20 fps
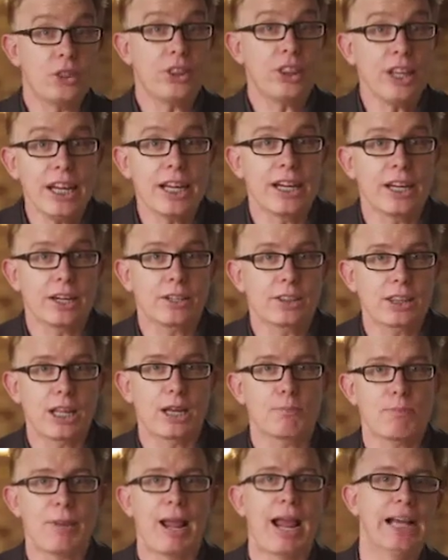think
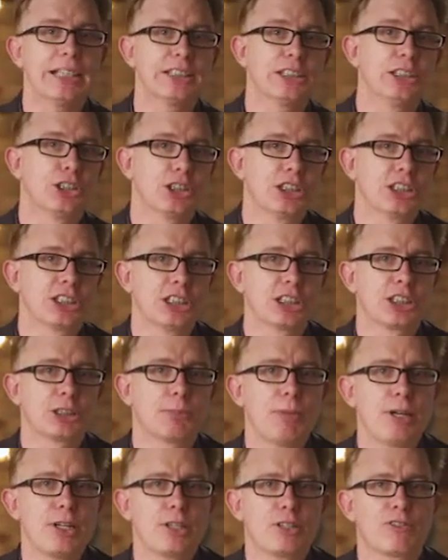that passages that
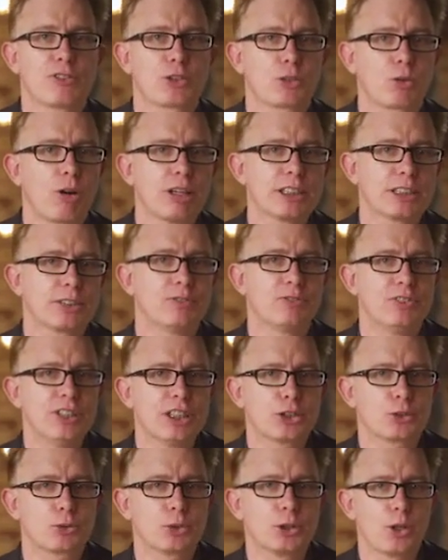speak of Christ's
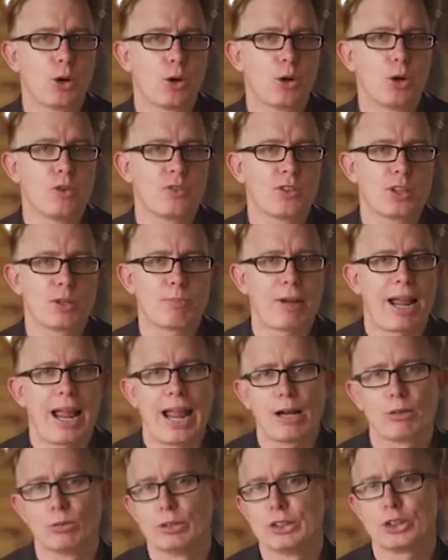victory over the
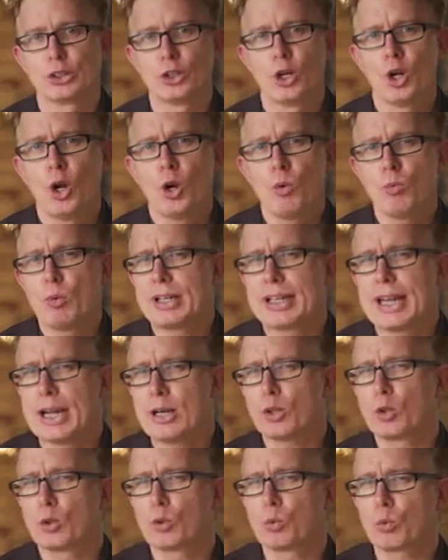powers would get
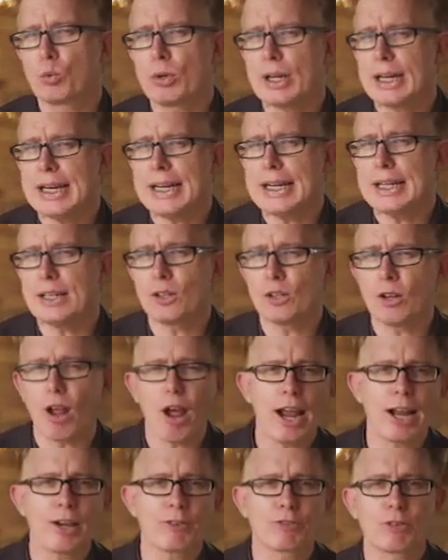a green
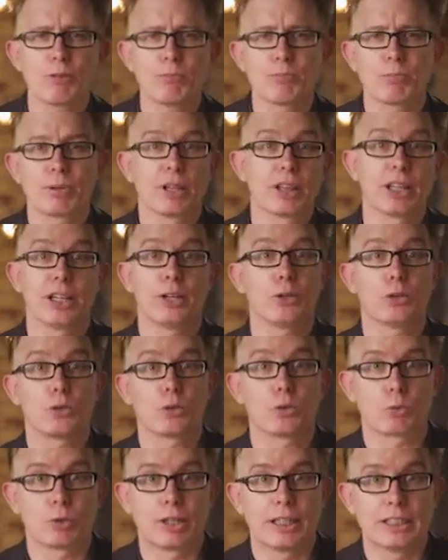light from
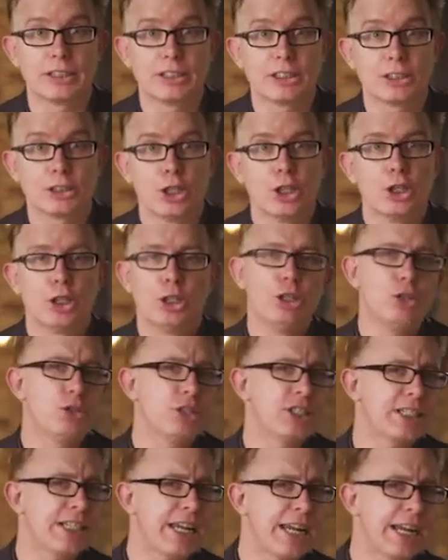political readers who
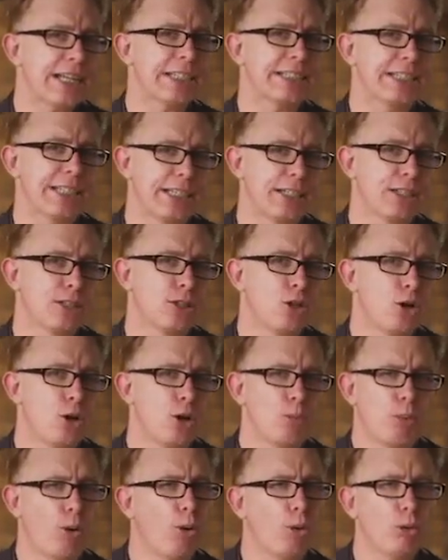detect here
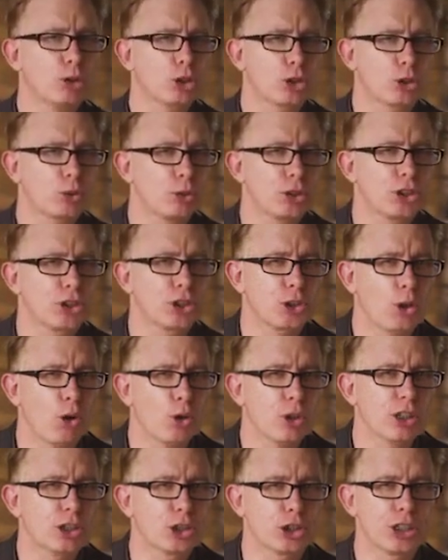Paul's
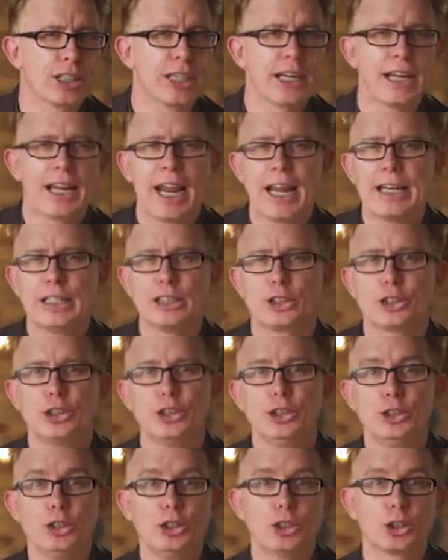Christology in its
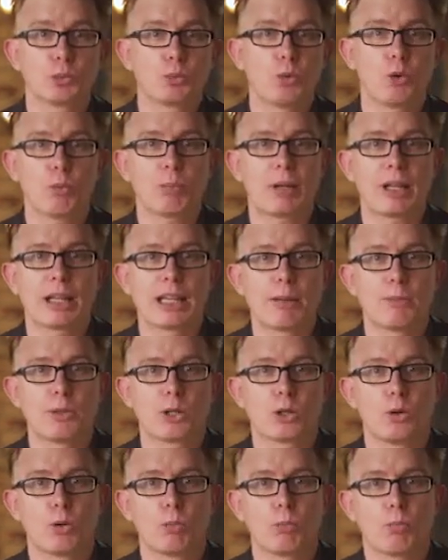usual
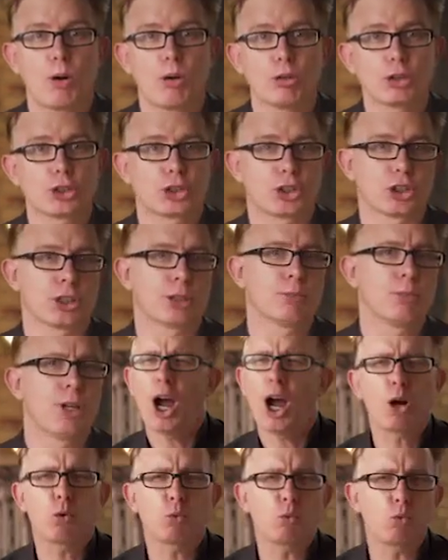polemical posture,
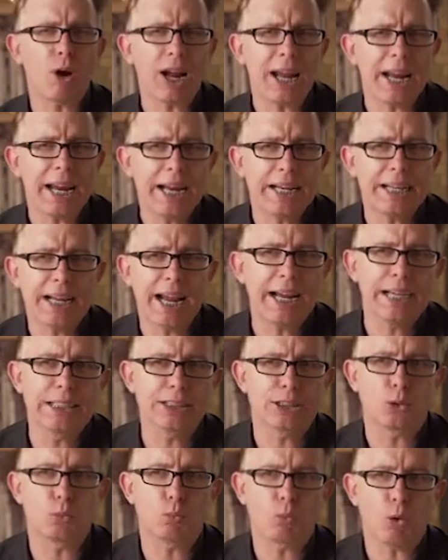arrayed
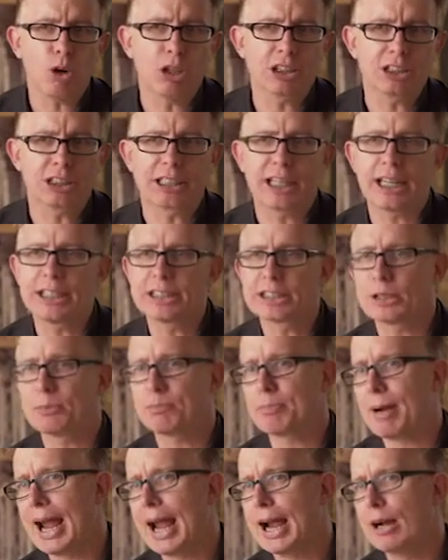as it was against the
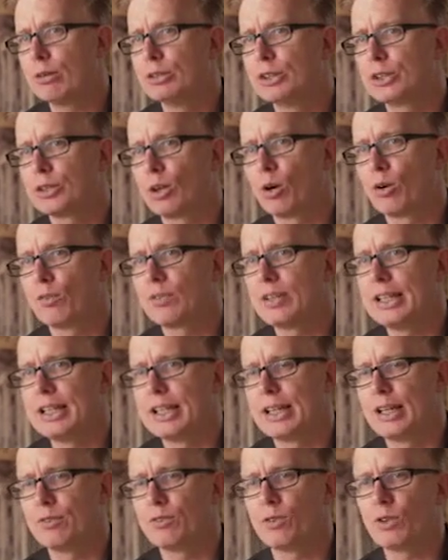powers of the
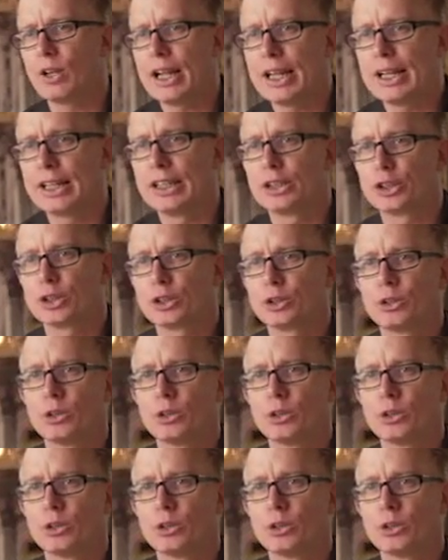evil age.